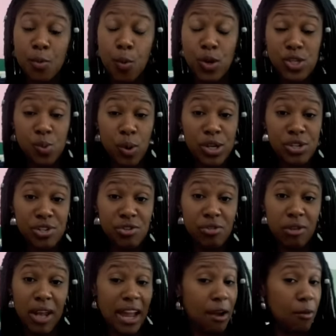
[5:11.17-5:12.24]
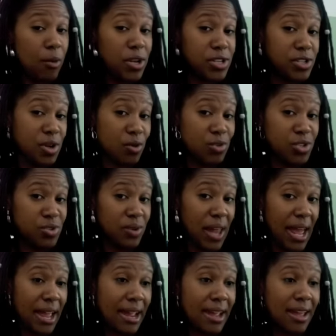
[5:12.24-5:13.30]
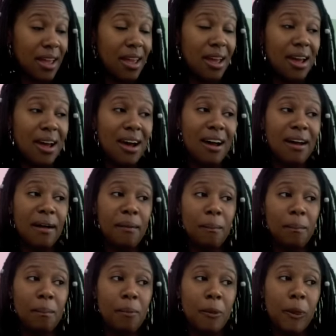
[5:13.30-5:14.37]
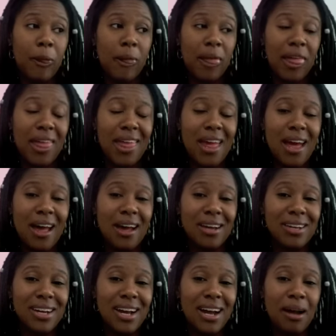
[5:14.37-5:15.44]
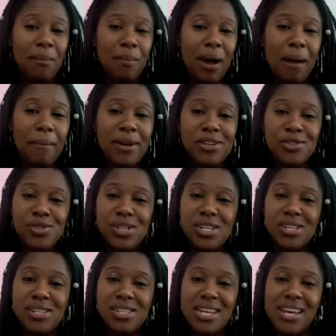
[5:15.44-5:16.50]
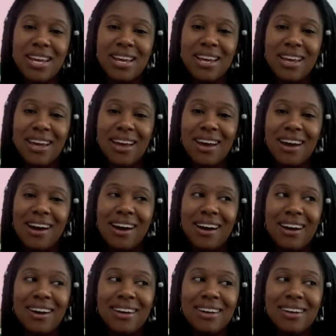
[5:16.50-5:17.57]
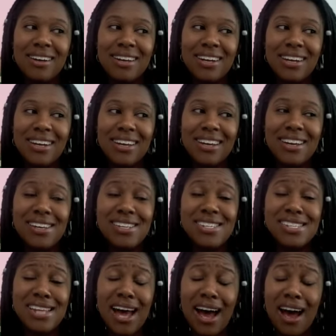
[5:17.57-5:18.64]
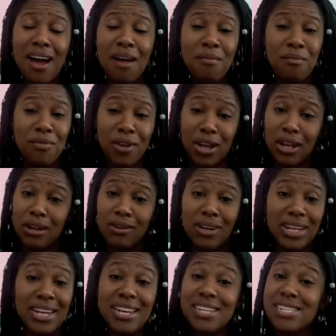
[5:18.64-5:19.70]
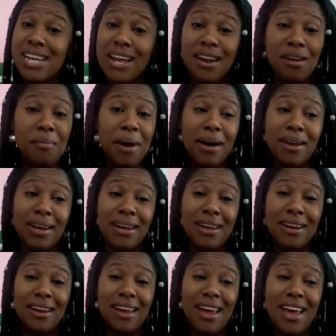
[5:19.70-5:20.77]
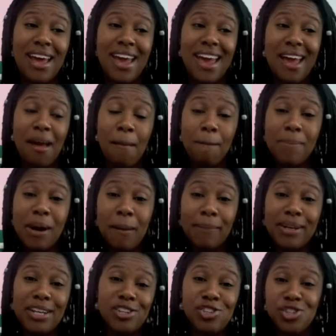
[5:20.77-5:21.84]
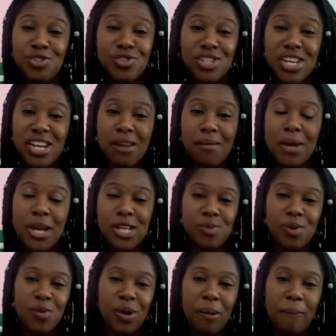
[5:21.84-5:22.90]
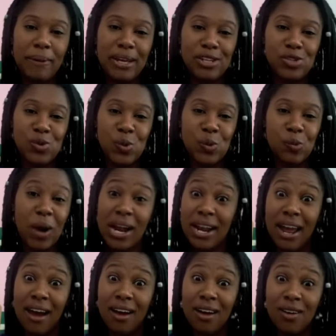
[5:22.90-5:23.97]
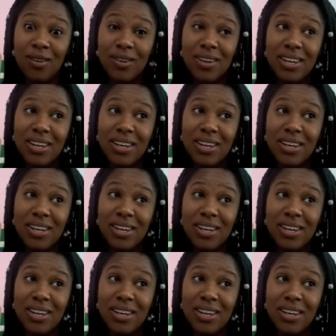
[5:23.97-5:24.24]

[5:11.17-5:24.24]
Which one do you like? What don't you like? I'm interested to see. Because I'm clearly excited about it and pumped and juiced. And it makes me want to be in school right now.